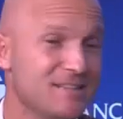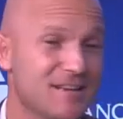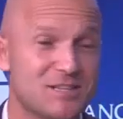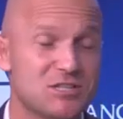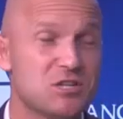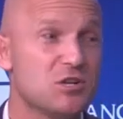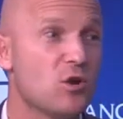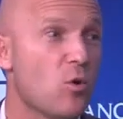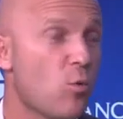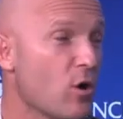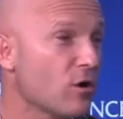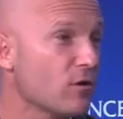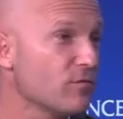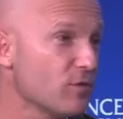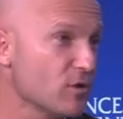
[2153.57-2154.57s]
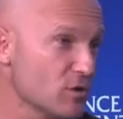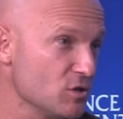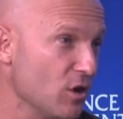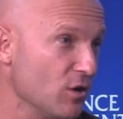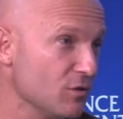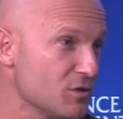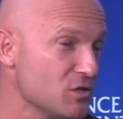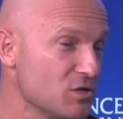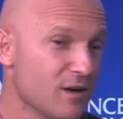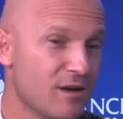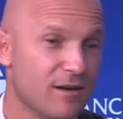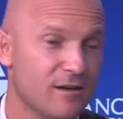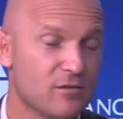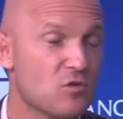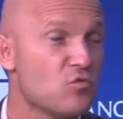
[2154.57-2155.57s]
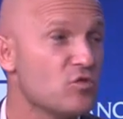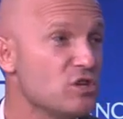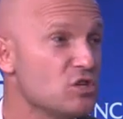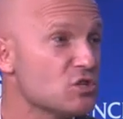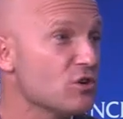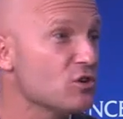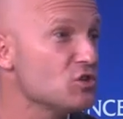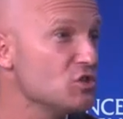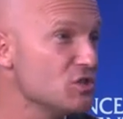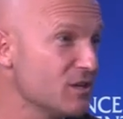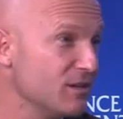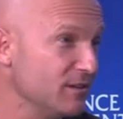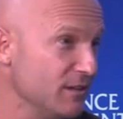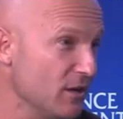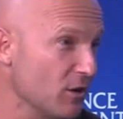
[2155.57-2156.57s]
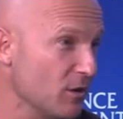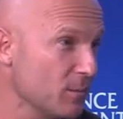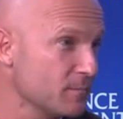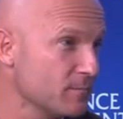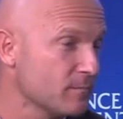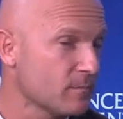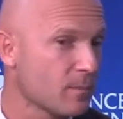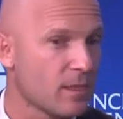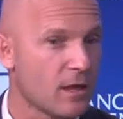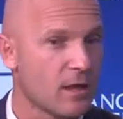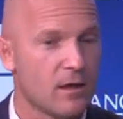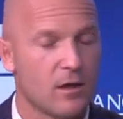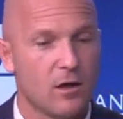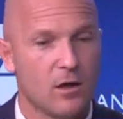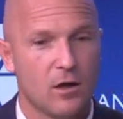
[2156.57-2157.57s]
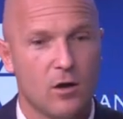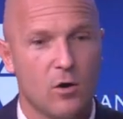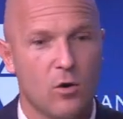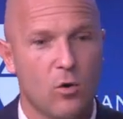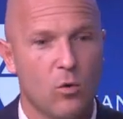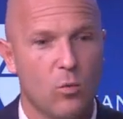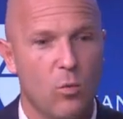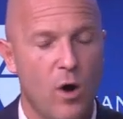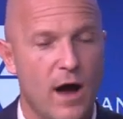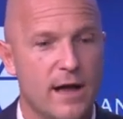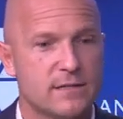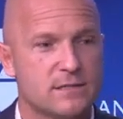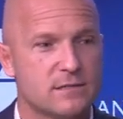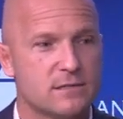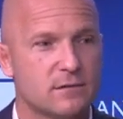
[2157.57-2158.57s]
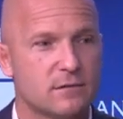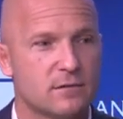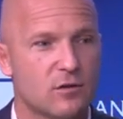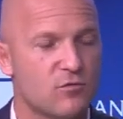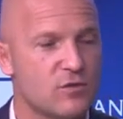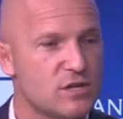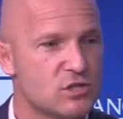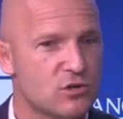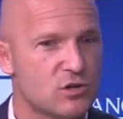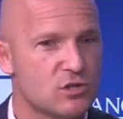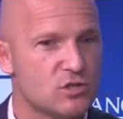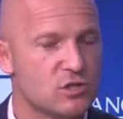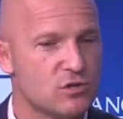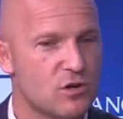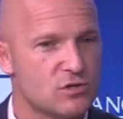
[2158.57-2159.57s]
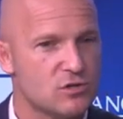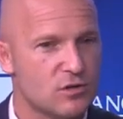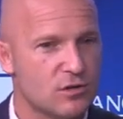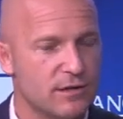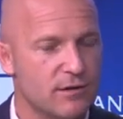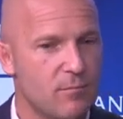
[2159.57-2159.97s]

doesn't work for adults. The research is clear. What the research is also clear